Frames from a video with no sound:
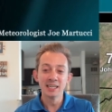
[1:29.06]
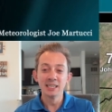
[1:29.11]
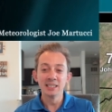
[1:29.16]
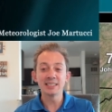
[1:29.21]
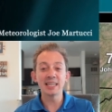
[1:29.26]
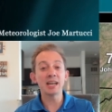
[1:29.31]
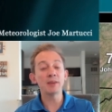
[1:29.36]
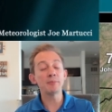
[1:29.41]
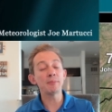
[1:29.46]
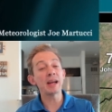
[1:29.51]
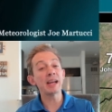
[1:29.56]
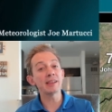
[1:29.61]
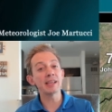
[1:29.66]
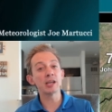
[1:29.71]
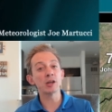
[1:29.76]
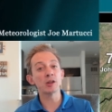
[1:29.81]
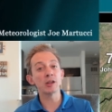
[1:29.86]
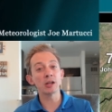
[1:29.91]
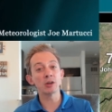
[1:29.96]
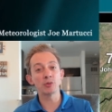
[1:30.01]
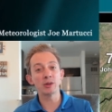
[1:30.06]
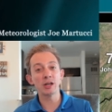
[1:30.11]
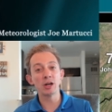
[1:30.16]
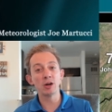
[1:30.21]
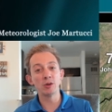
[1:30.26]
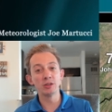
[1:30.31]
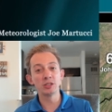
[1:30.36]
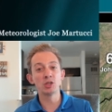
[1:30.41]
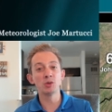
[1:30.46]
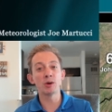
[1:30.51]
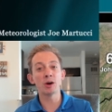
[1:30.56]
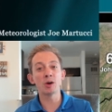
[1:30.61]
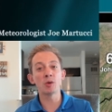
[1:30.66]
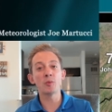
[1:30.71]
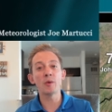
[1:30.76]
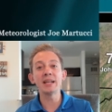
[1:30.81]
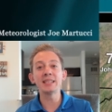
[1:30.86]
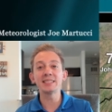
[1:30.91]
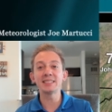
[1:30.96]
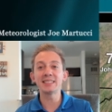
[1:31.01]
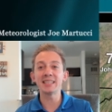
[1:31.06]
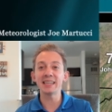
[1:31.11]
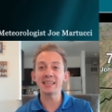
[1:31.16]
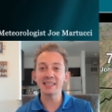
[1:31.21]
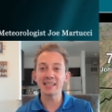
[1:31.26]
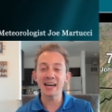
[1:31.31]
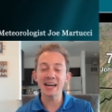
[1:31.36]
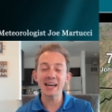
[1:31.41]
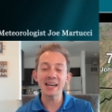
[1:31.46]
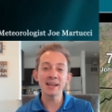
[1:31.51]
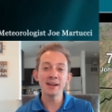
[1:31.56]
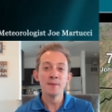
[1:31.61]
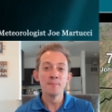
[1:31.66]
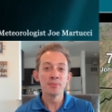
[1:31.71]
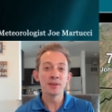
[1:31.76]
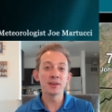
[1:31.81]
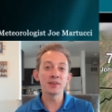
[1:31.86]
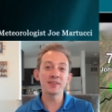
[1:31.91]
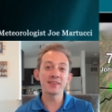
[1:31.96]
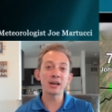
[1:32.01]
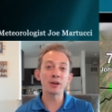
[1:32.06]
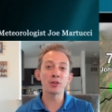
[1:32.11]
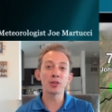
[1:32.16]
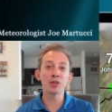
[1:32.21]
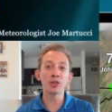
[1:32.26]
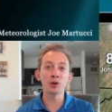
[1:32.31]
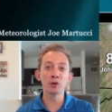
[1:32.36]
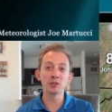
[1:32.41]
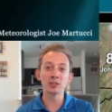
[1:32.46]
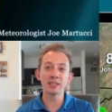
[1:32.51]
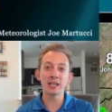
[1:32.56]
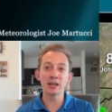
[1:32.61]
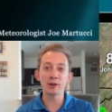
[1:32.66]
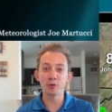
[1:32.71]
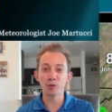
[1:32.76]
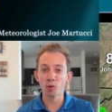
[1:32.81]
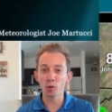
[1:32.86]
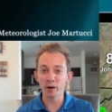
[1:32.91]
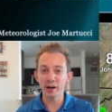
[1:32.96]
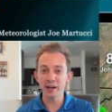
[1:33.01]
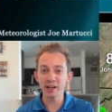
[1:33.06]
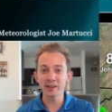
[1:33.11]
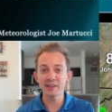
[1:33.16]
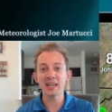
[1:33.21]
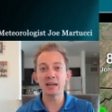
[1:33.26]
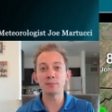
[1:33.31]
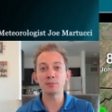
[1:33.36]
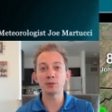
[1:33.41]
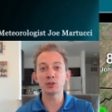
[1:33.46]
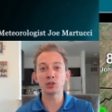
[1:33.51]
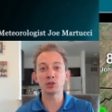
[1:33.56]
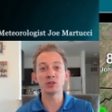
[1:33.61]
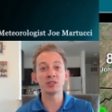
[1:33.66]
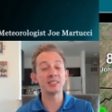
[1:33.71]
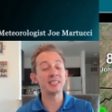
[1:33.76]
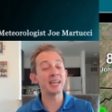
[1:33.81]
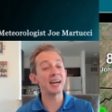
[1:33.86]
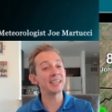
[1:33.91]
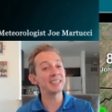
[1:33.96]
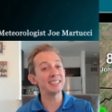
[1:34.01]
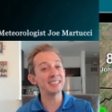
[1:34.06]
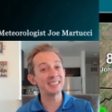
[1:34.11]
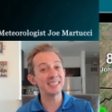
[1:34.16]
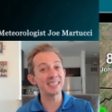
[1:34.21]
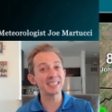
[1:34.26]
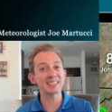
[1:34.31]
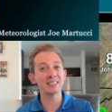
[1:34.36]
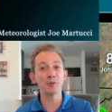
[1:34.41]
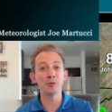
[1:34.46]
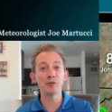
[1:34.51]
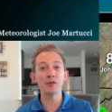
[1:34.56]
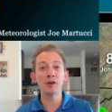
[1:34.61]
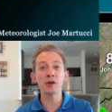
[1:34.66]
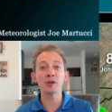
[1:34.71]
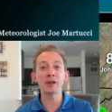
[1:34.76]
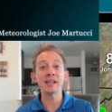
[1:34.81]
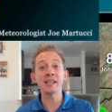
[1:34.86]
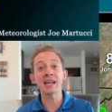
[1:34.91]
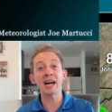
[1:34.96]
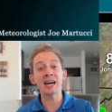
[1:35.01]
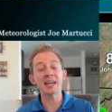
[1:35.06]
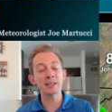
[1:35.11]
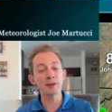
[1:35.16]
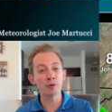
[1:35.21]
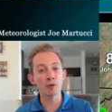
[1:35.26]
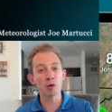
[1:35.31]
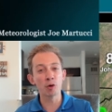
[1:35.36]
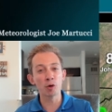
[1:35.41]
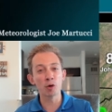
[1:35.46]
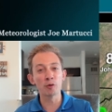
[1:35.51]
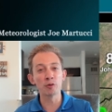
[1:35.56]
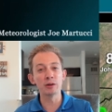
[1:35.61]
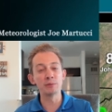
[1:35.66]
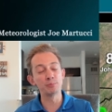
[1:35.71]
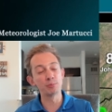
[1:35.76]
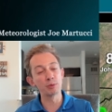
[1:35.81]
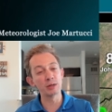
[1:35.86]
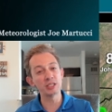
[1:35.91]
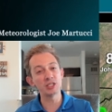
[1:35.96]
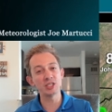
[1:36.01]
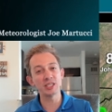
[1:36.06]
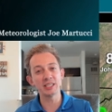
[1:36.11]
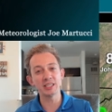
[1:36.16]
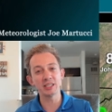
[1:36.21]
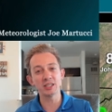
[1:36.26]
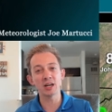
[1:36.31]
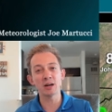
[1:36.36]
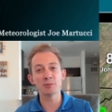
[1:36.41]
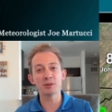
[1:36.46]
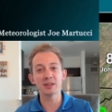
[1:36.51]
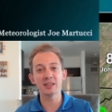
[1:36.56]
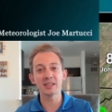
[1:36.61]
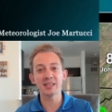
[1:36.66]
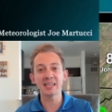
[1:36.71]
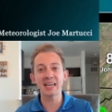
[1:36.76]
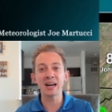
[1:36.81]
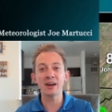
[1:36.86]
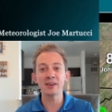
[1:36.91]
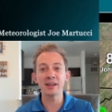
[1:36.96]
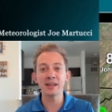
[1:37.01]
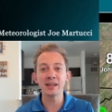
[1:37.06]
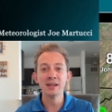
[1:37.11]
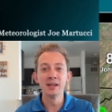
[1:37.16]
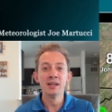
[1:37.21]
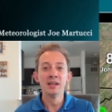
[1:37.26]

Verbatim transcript: Staying mainly clear as we go into our Wednesday night. This is now Thursday for you. Temperatures 96 in Philly, 94 over in Bridgeton and Cumberland County.